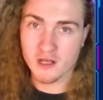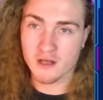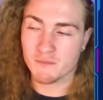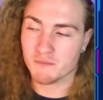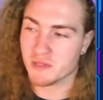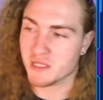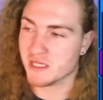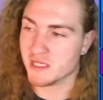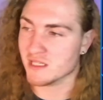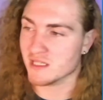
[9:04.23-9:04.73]

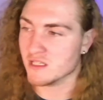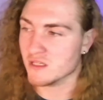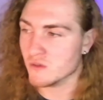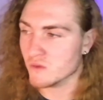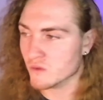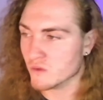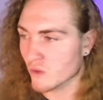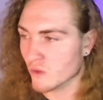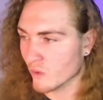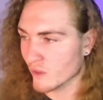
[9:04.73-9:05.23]
being new
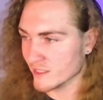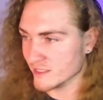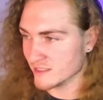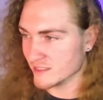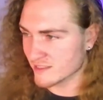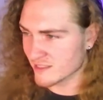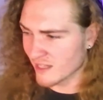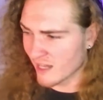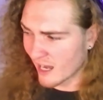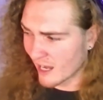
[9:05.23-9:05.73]

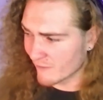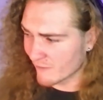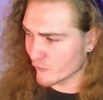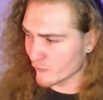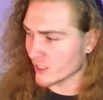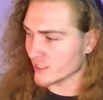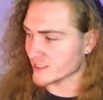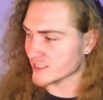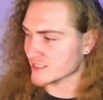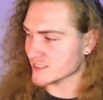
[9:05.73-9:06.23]
coins. I
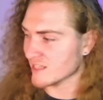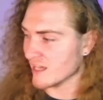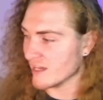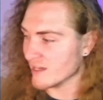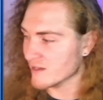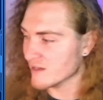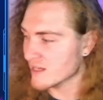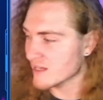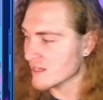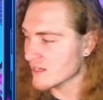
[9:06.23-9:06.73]
forgot to
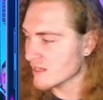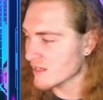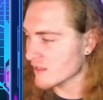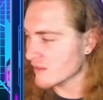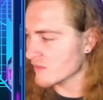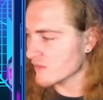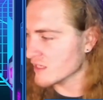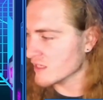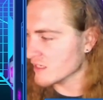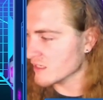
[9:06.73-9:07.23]
say
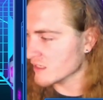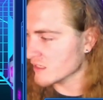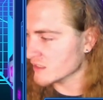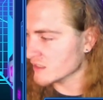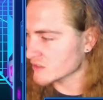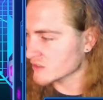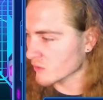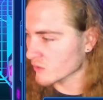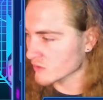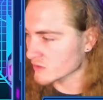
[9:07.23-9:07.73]
the
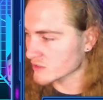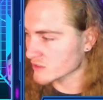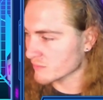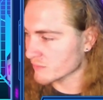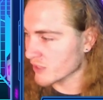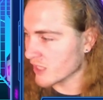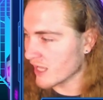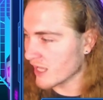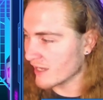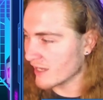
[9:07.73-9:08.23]
total
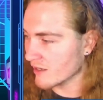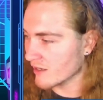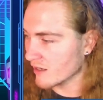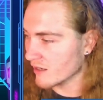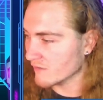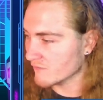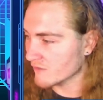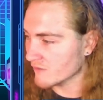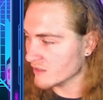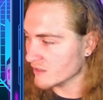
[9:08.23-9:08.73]
supply
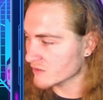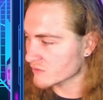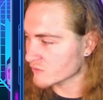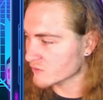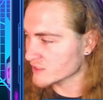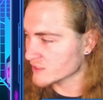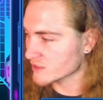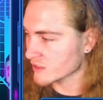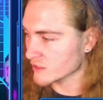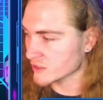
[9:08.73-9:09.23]
of
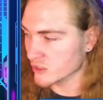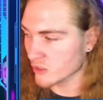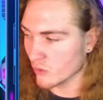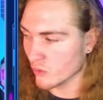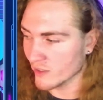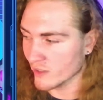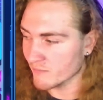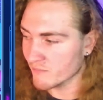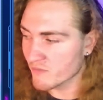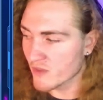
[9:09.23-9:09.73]

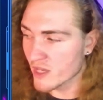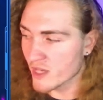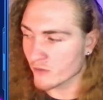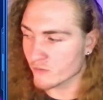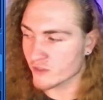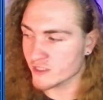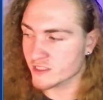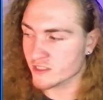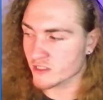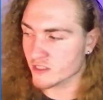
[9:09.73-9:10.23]
ResearchCoin.
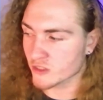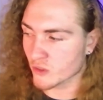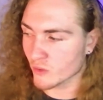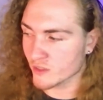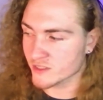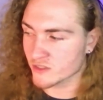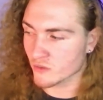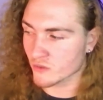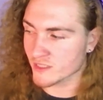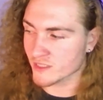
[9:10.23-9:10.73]

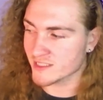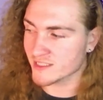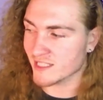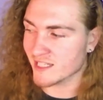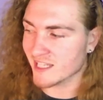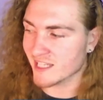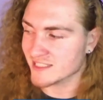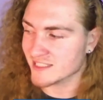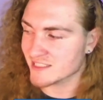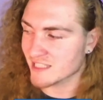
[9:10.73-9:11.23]
ResearchCoin's only
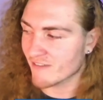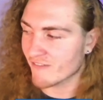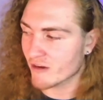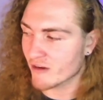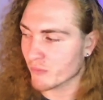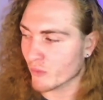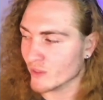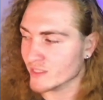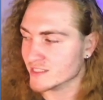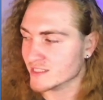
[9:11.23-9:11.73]
sitting at seven
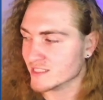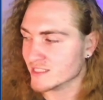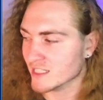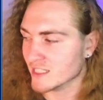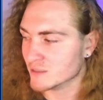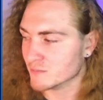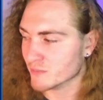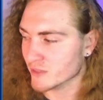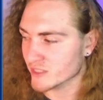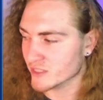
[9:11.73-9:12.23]
point
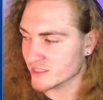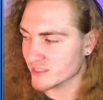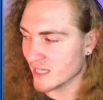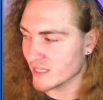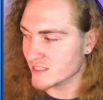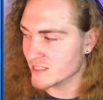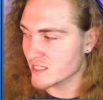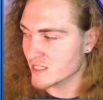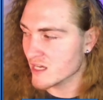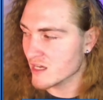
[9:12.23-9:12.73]
six
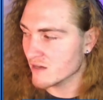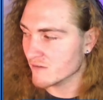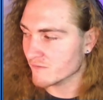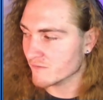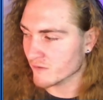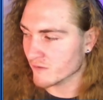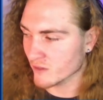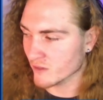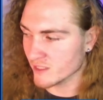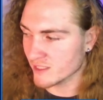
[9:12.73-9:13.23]
percent
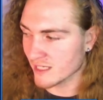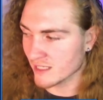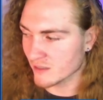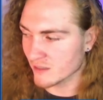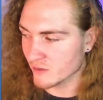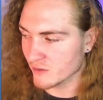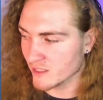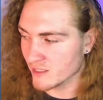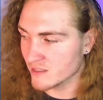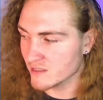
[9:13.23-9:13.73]
fully
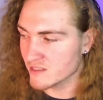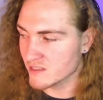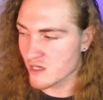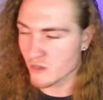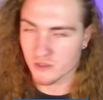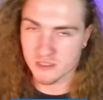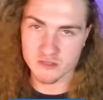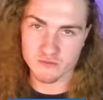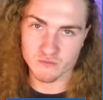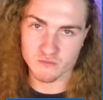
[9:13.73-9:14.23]
diluted, so
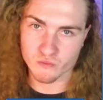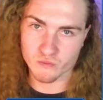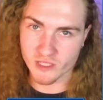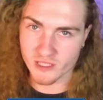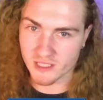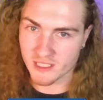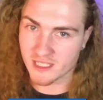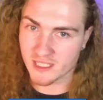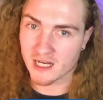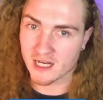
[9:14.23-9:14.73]
it's
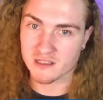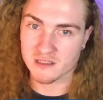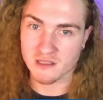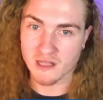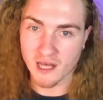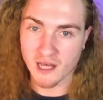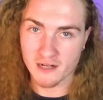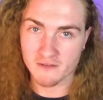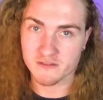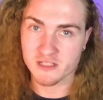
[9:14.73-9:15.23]
really got a
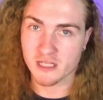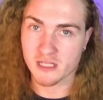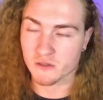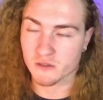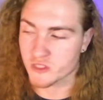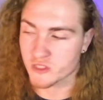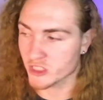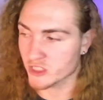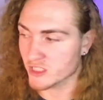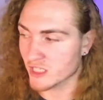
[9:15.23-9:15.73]
lot of
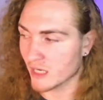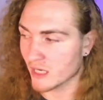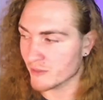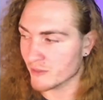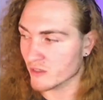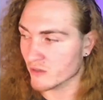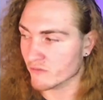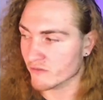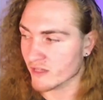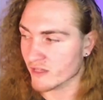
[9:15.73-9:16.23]
dilution
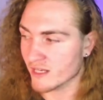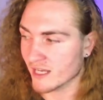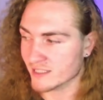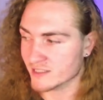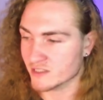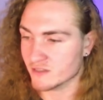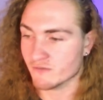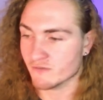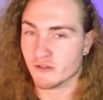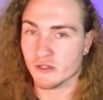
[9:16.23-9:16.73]
coming over the
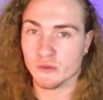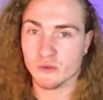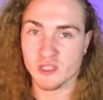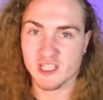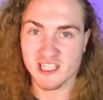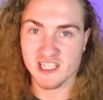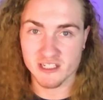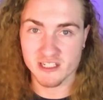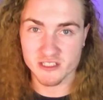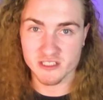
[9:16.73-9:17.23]
next few
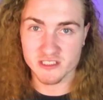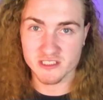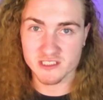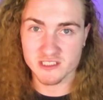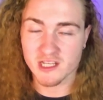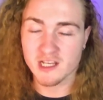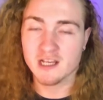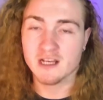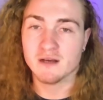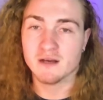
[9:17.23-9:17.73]
years,
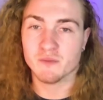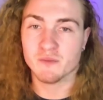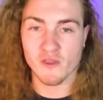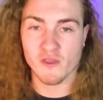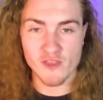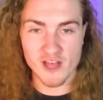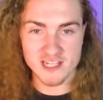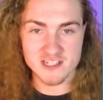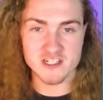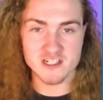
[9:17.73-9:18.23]
but
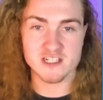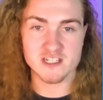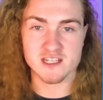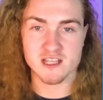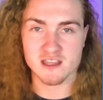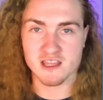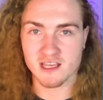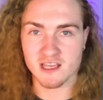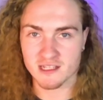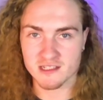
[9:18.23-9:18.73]
that's just the
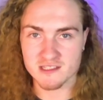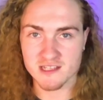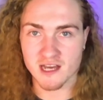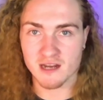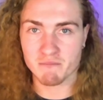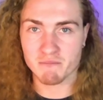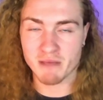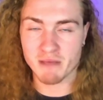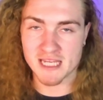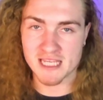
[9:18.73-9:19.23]
thing. It's
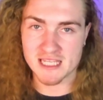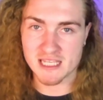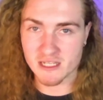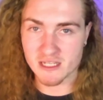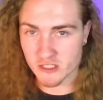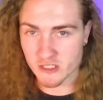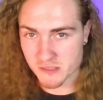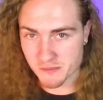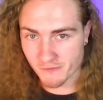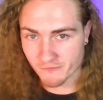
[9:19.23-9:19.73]
got many
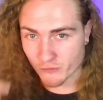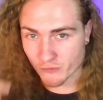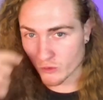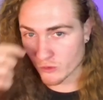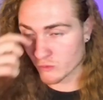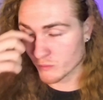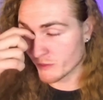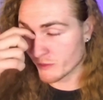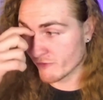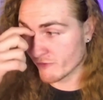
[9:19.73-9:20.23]
years before it
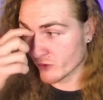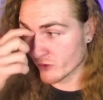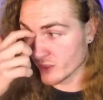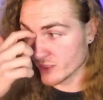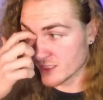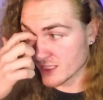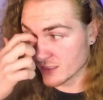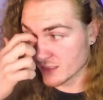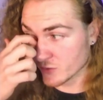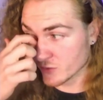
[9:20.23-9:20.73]
will be fully
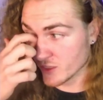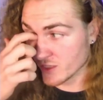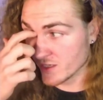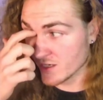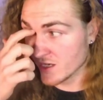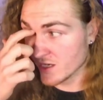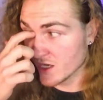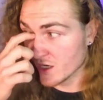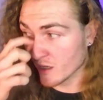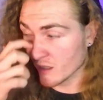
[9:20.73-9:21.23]
diluted.
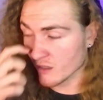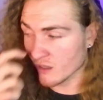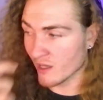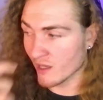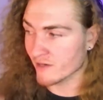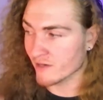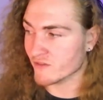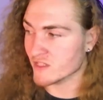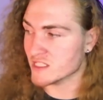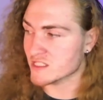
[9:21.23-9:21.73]
A lot
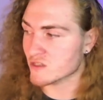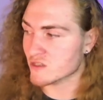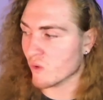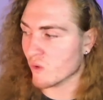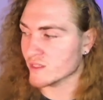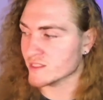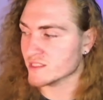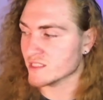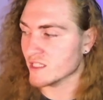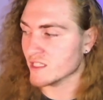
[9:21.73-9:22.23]
of these
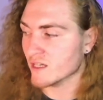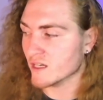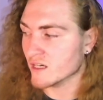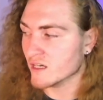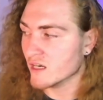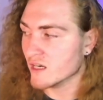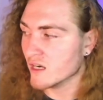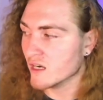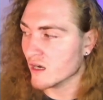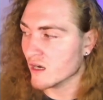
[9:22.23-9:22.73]
coins
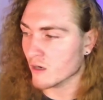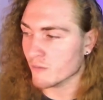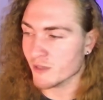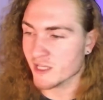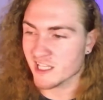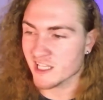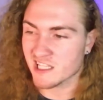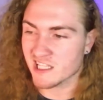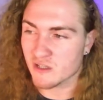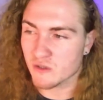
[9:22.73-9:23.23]
here are
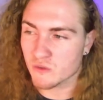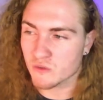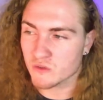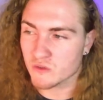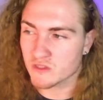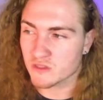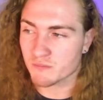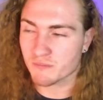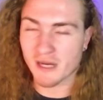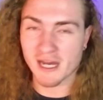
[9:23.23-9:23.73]
being
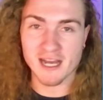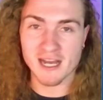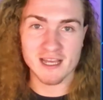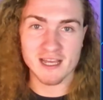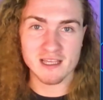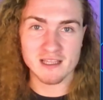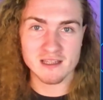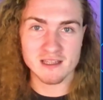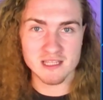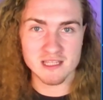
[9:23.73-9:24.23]
used
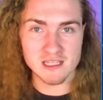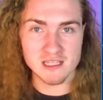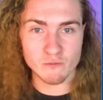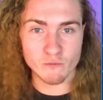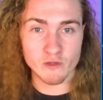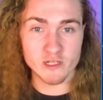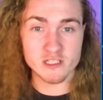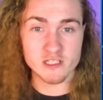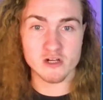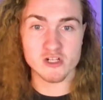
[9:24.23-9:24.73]
by the
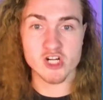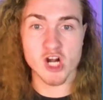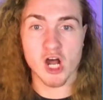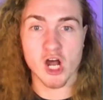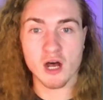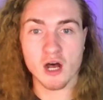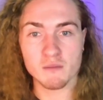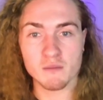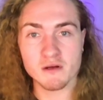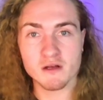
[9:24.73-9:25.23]
Research
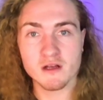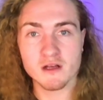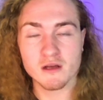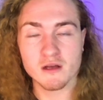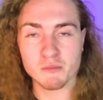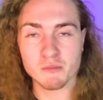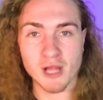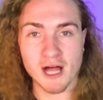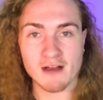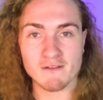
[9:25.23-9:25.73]
Hub
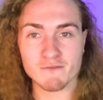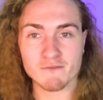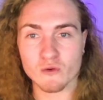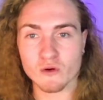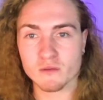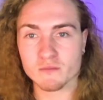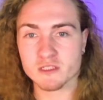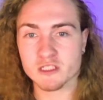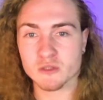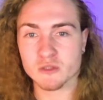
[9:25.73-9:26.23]

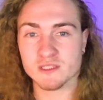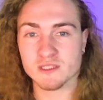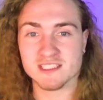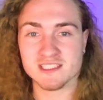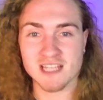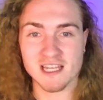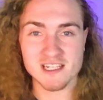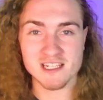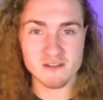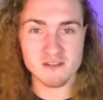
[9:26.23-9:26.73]
platform to
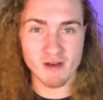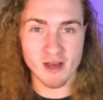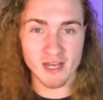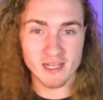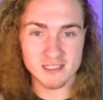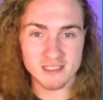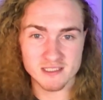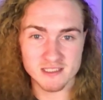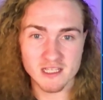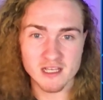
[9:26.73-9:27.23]

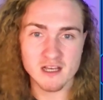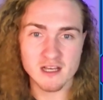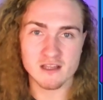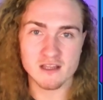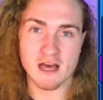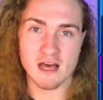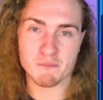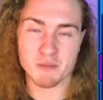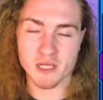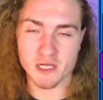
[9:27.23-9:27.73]
incentivize
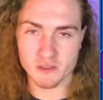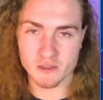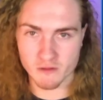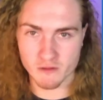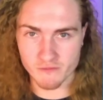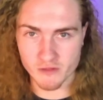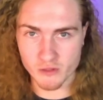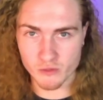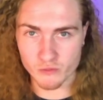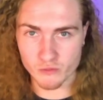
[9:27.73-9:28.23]
that peer
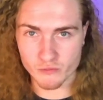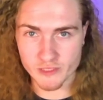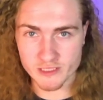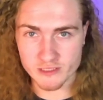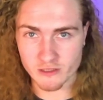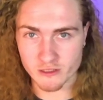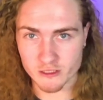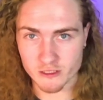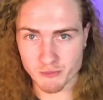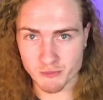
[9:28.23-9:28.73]
review
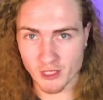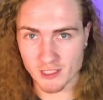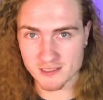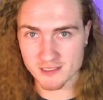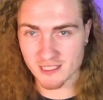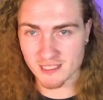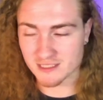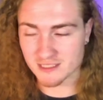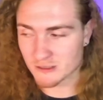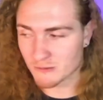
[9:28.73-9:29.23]
research
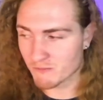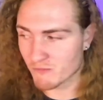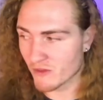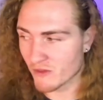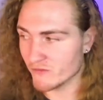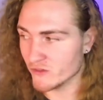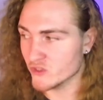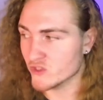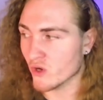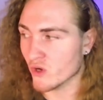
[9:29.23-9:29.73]
process.
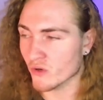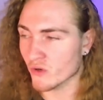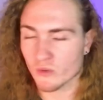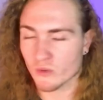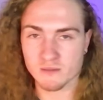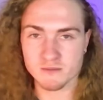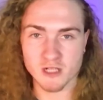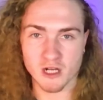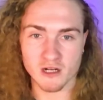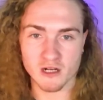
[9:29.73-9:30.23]
If you don't know what
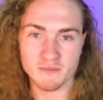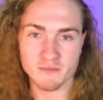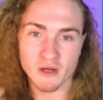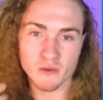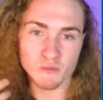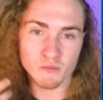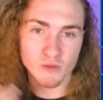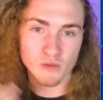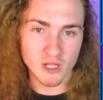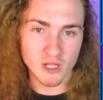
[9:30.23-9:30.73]
I'm talking about,